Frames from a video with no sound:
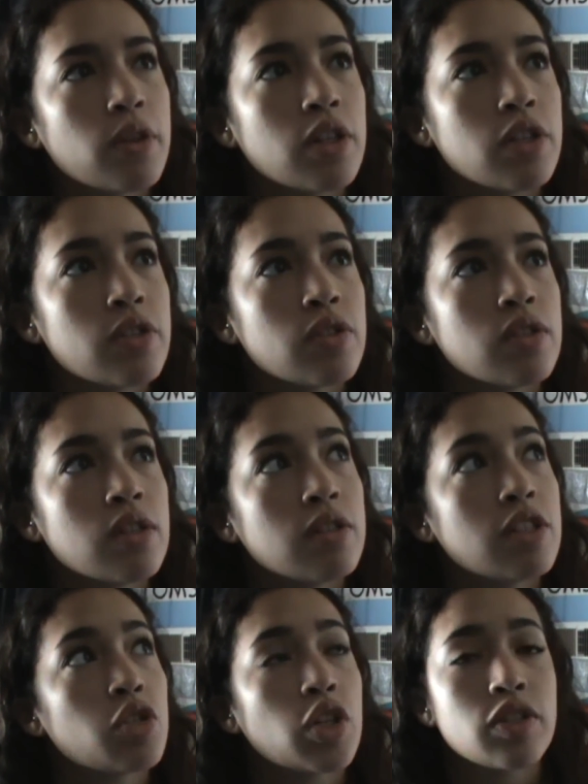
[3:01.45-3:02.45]
this
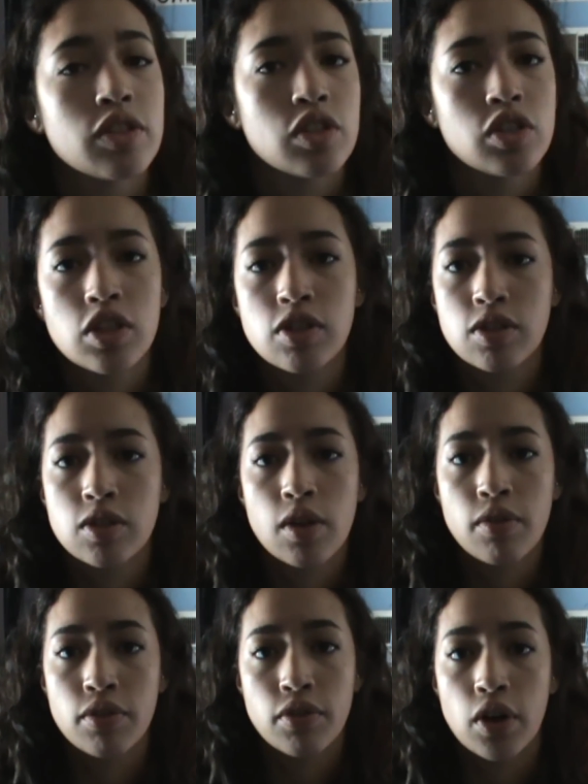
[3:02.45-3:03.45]
transition season
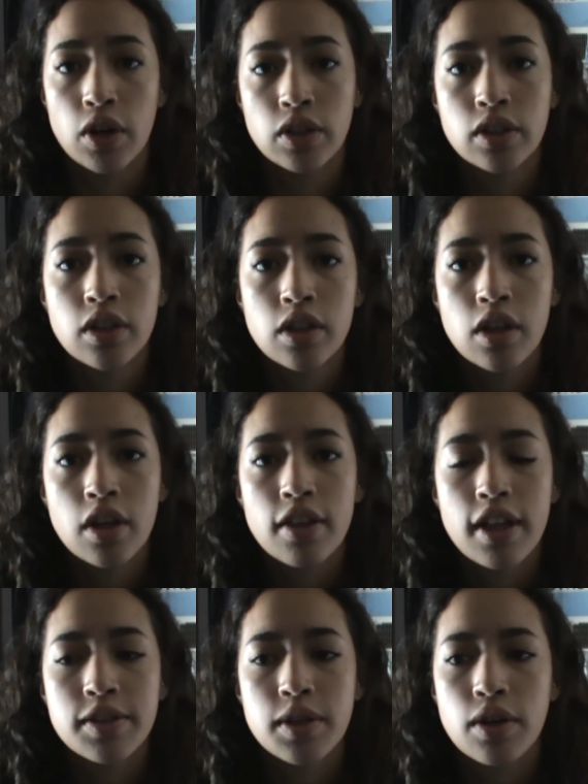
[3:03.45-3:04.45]
of the fall.
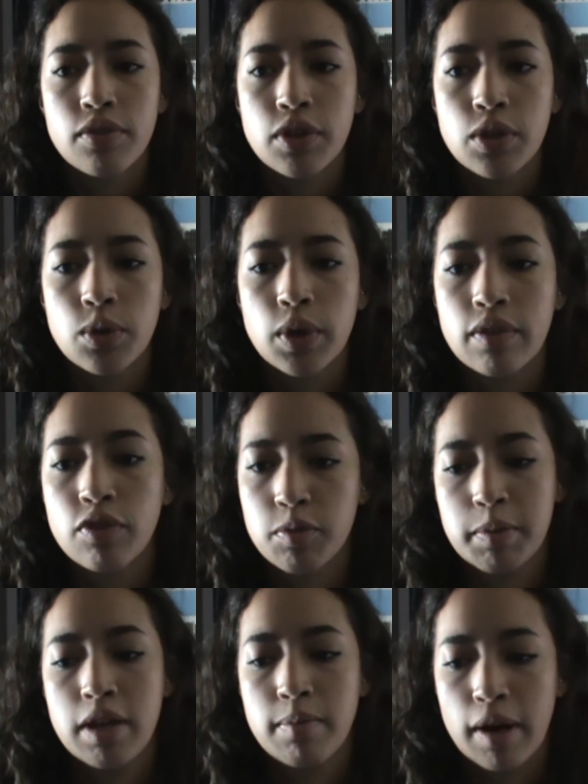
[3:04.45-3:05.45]
That's how I view it for
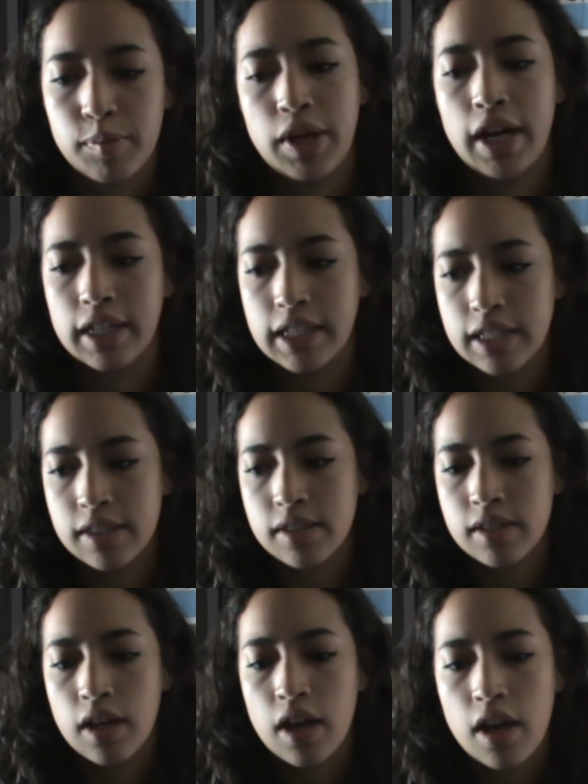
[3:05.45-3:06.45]
me in my
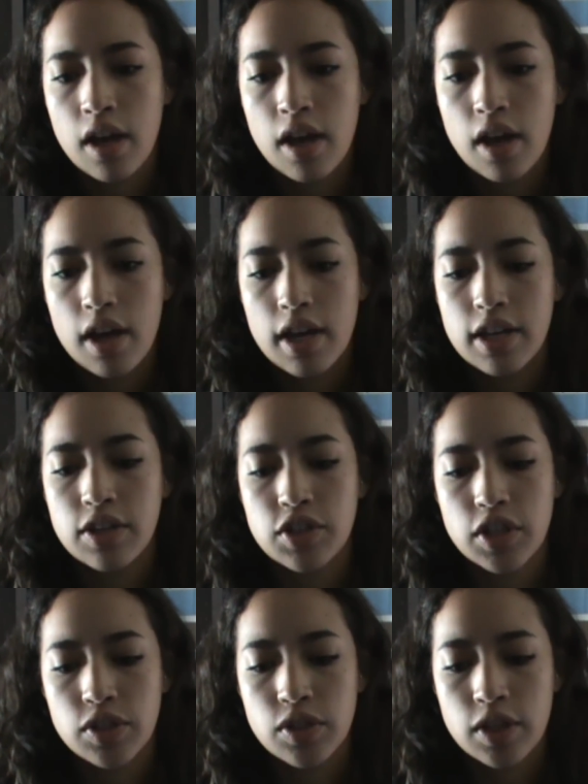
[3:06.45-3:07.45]
practice. Is
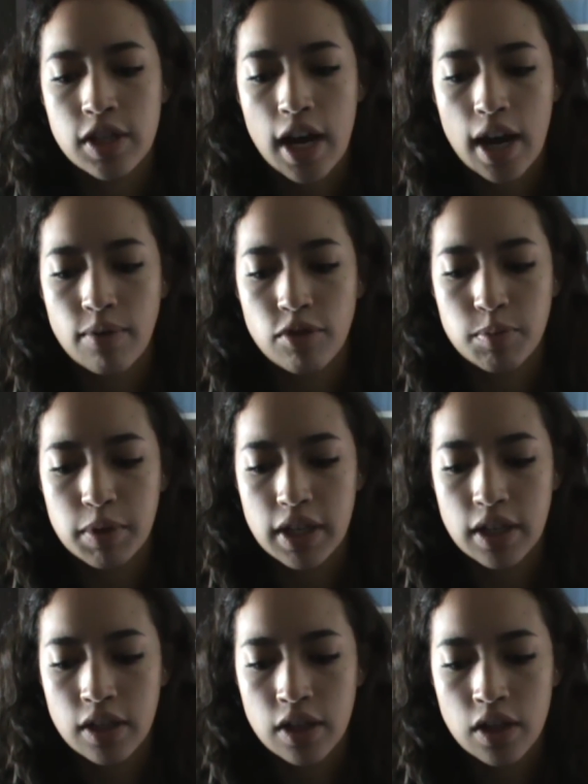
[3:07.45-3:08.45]
just a time for
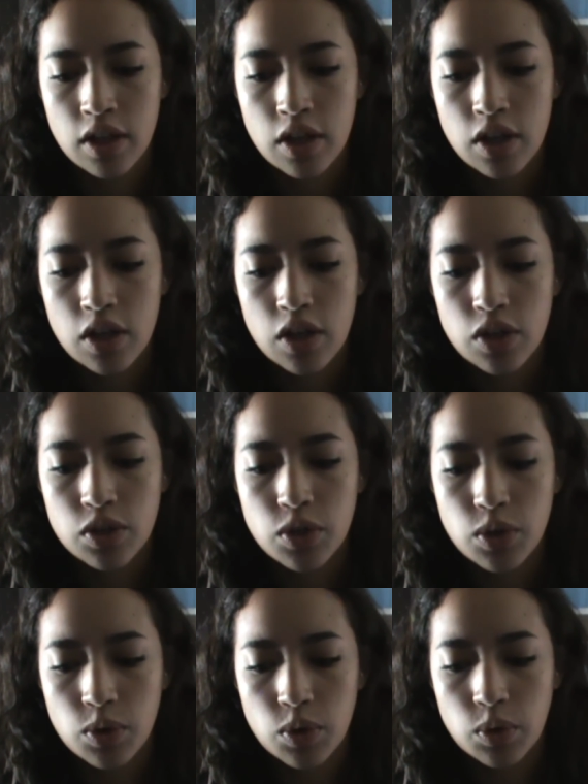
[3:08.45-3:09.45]
me
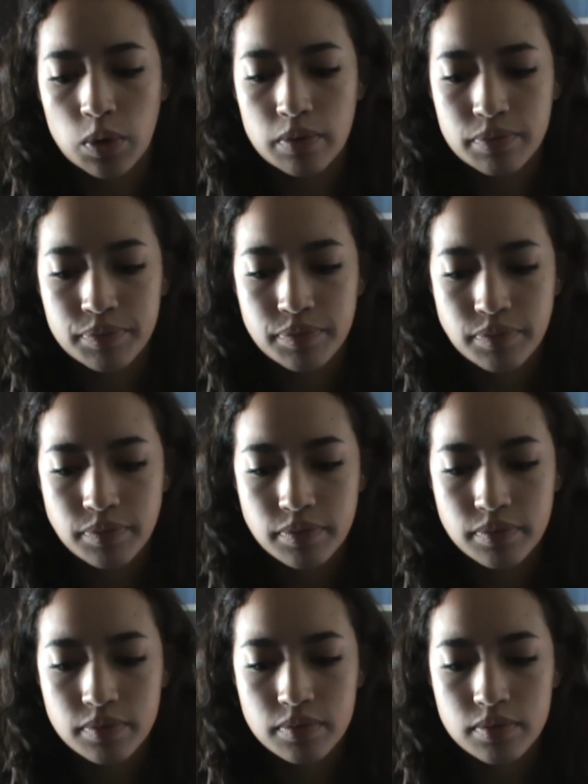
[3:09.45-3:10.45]
to
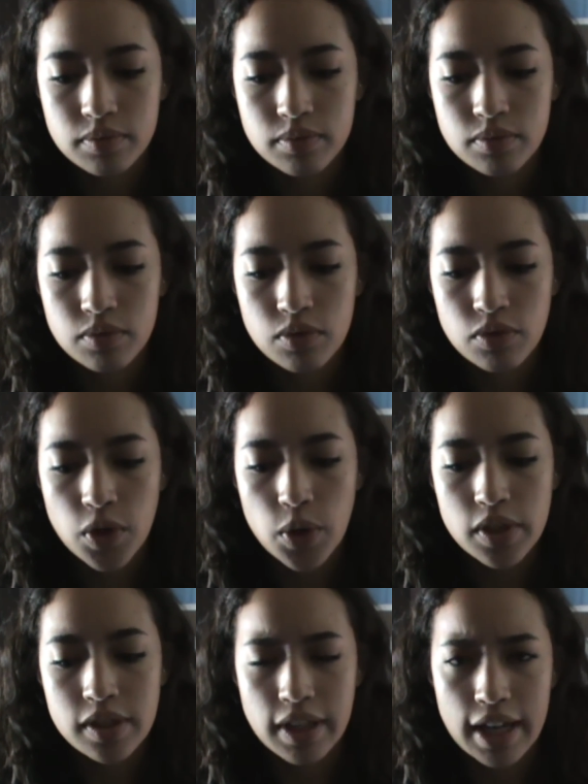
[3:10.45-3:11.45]

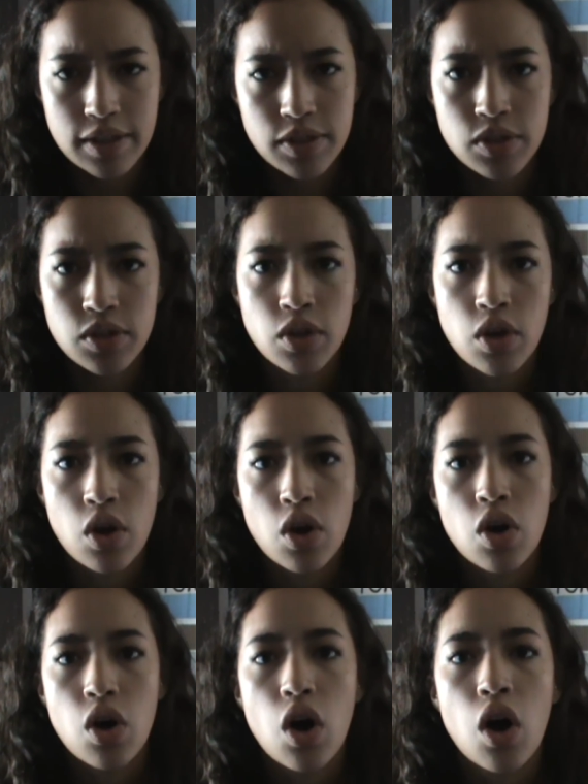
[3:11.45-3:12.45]
focus less
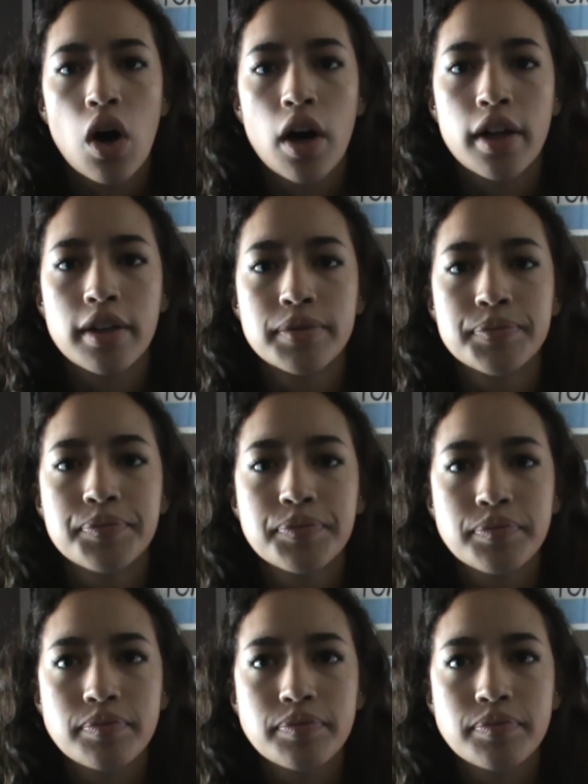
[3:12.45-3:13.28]
on